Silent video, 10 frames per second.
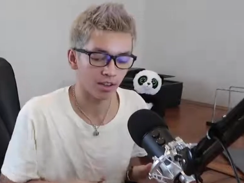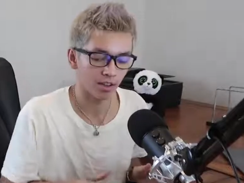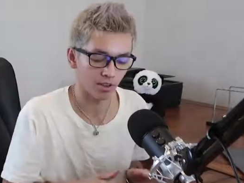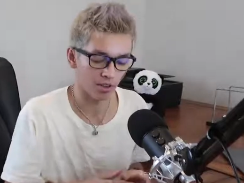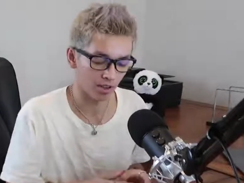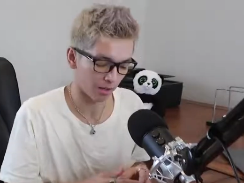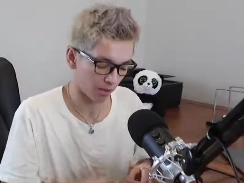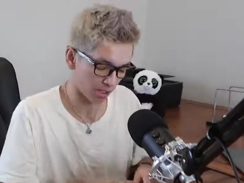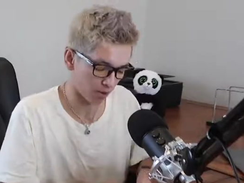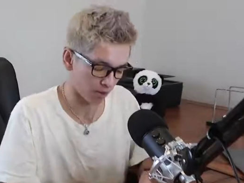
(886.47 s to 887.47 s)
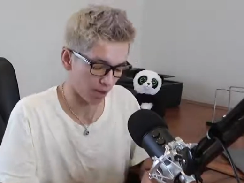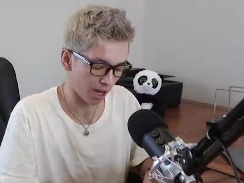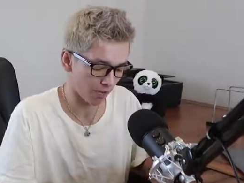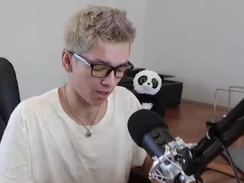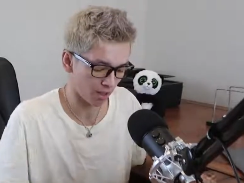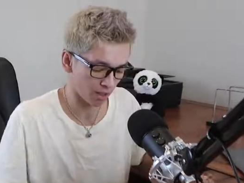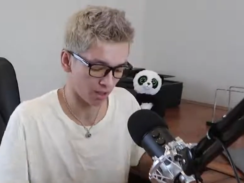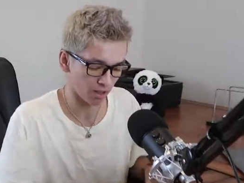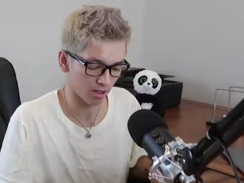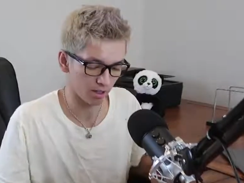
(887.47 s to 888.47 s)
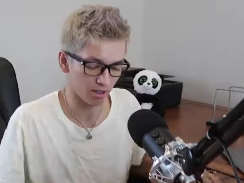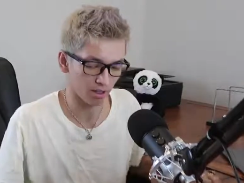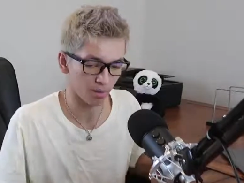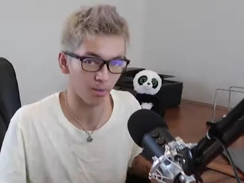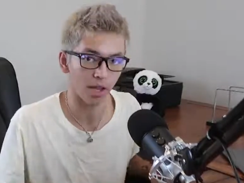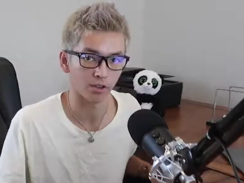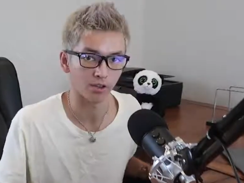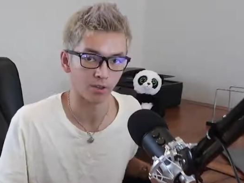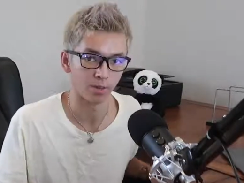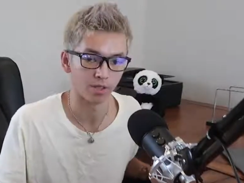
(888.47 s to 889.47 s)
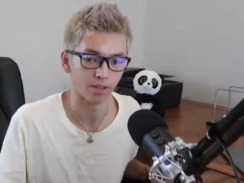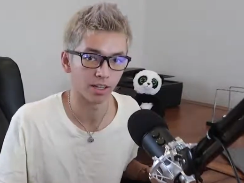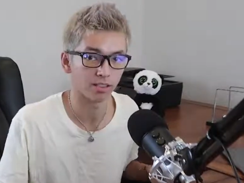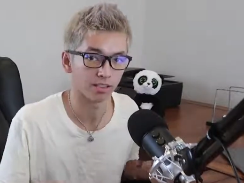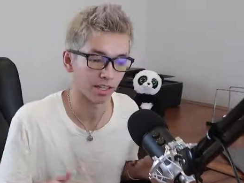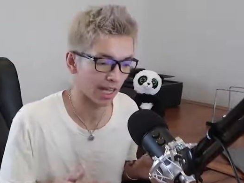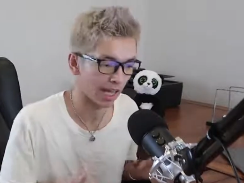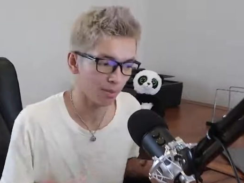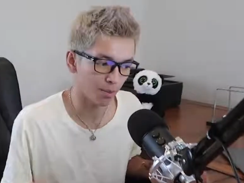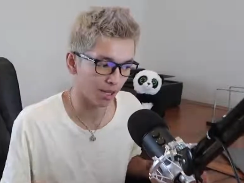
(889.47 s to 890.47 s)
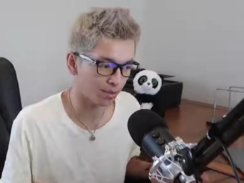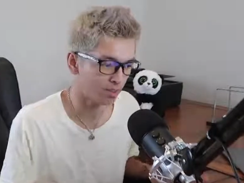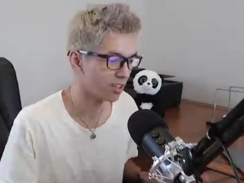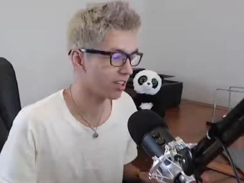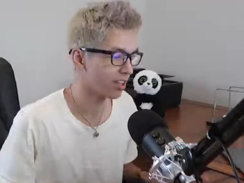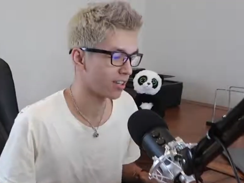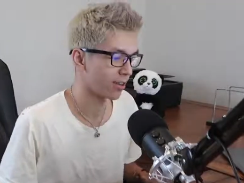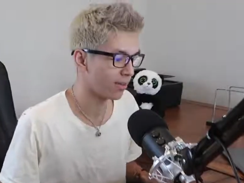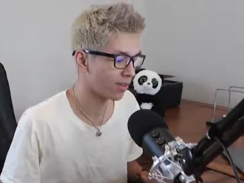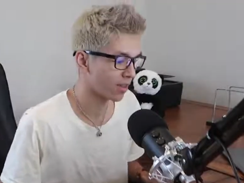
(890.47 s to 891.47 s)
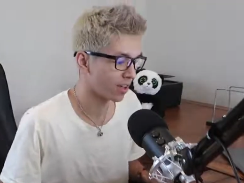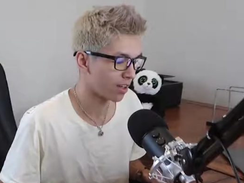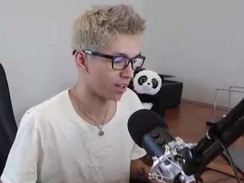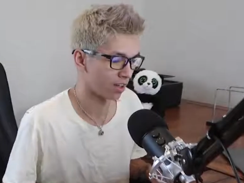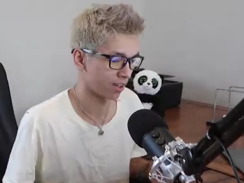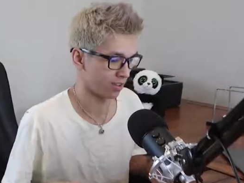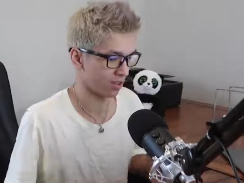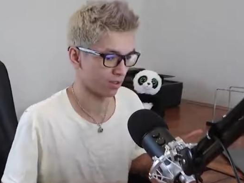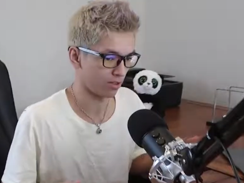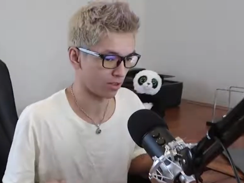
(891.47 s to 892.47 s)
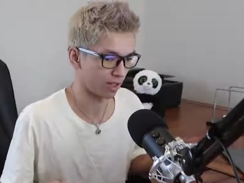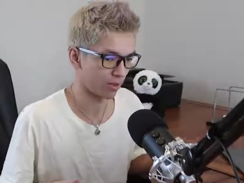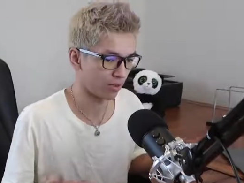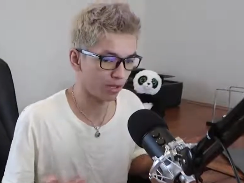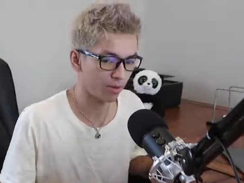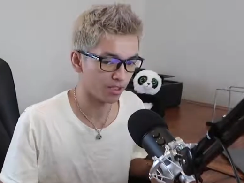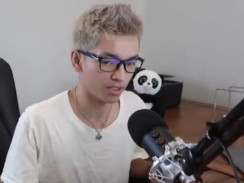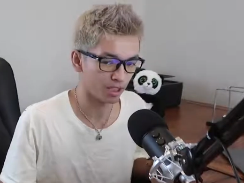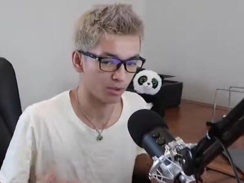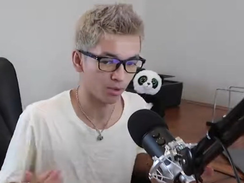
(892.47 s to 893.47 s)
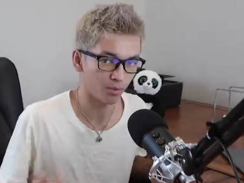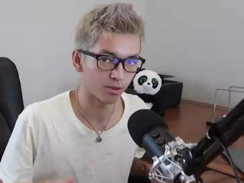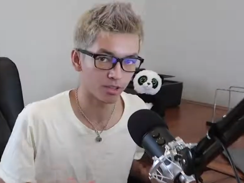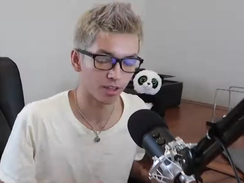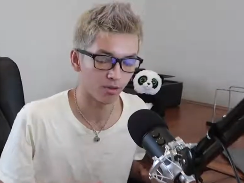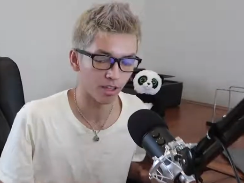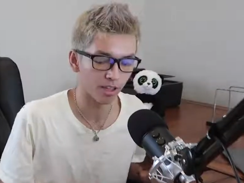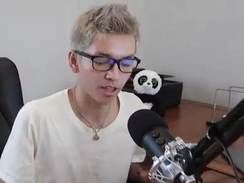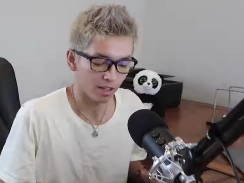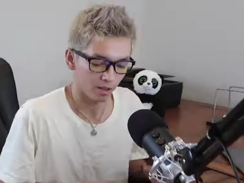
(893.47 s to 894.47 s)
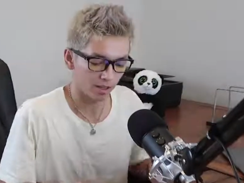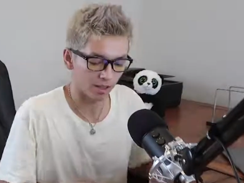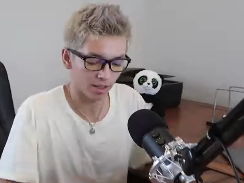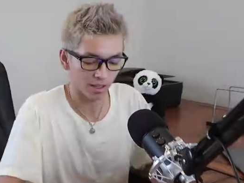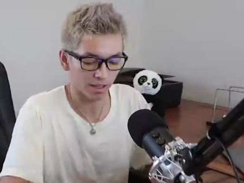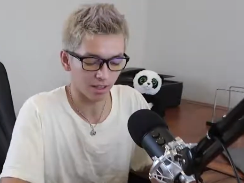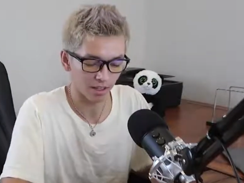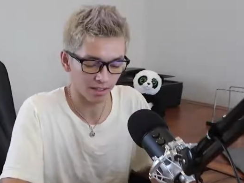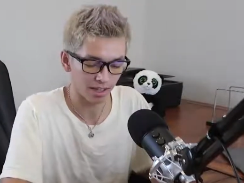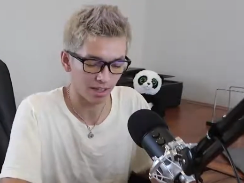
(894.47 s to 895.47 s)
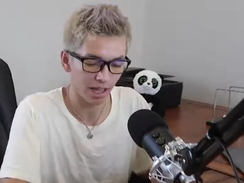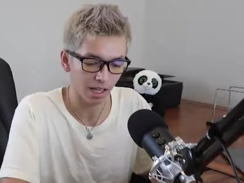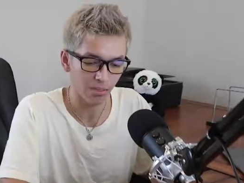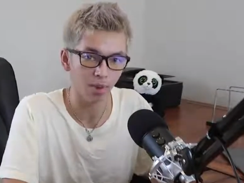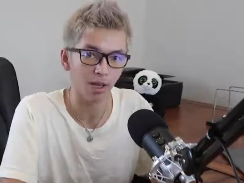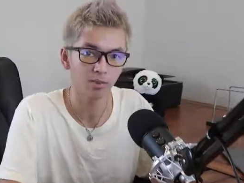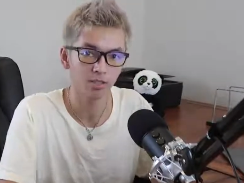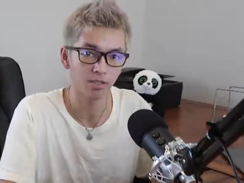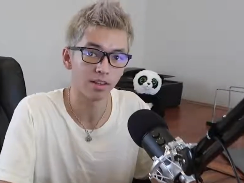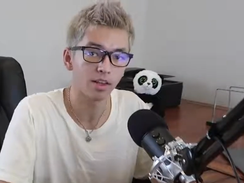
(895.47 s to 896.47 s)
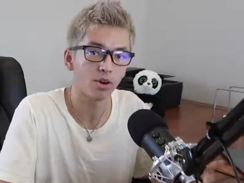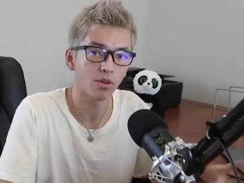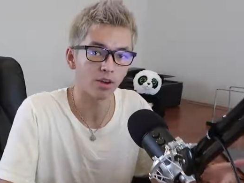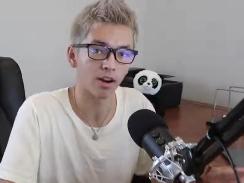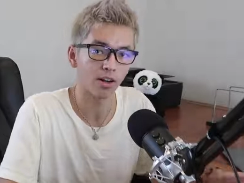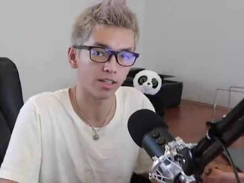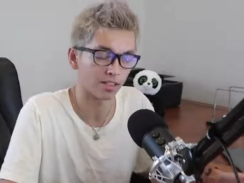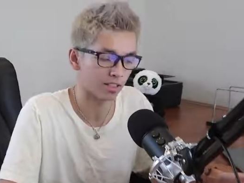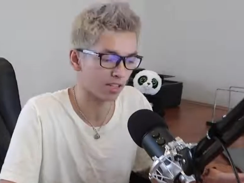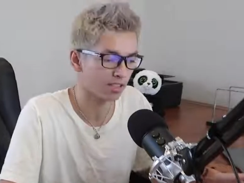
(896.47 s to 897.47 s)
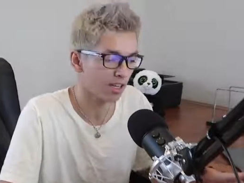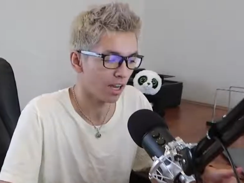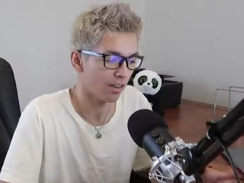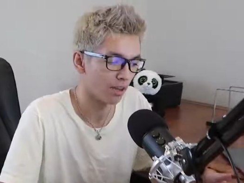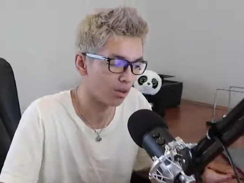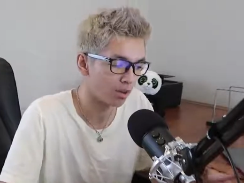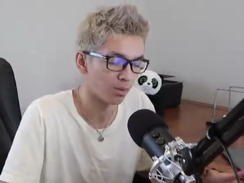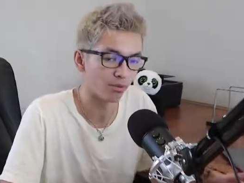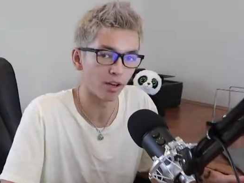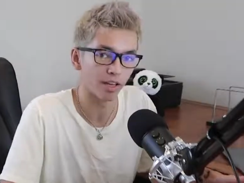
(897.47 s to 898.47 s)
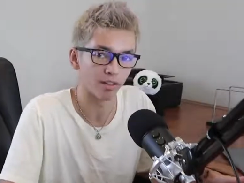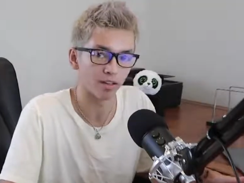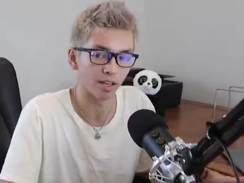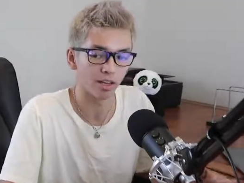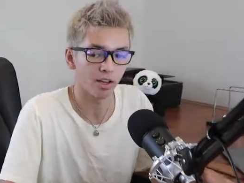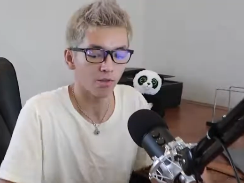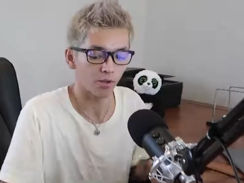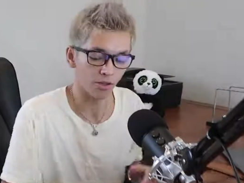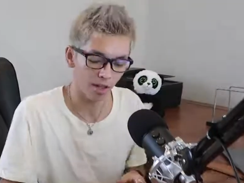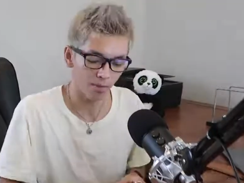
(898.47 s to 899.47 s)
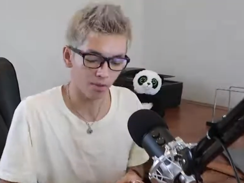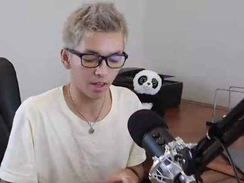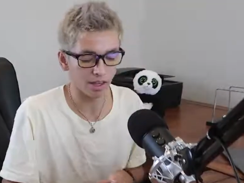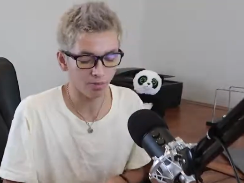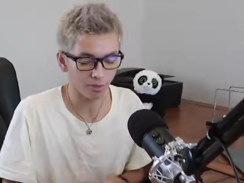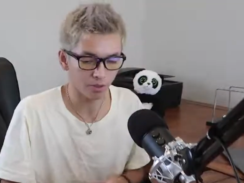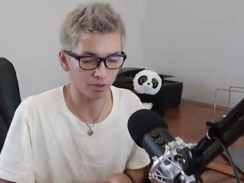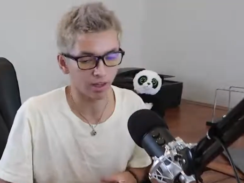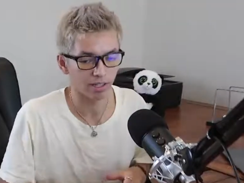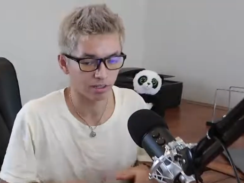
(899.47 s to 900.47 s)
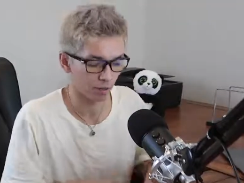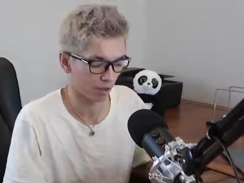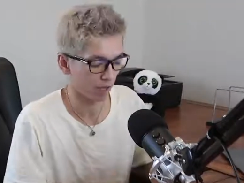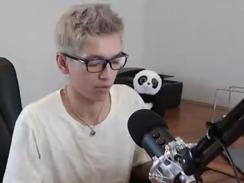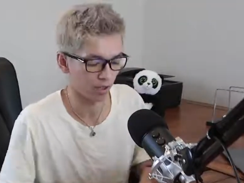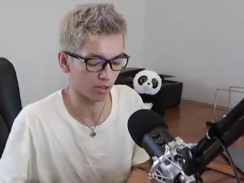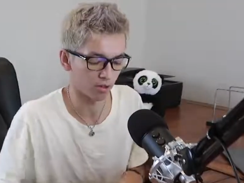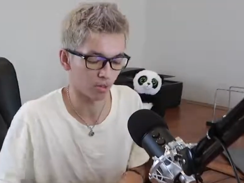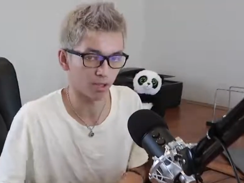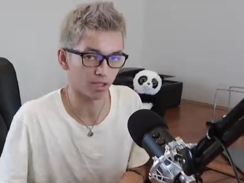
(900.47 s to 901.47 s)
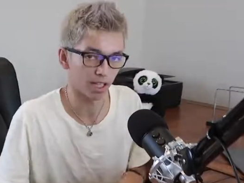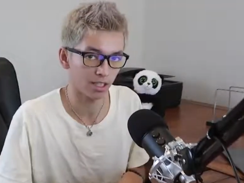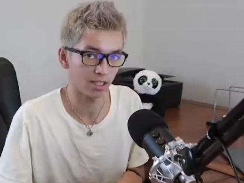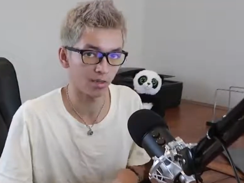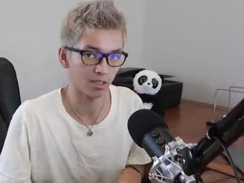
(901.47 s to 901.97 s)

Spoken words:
they're like, for example, they'll have a banner on their website, right? It says like, hey babes, sign up for email list and get 20% off. Like saying hey babes, because like they know their audience, guys, and they know their brand. Like for them, for that influencer, right, it's going off of their sort of personality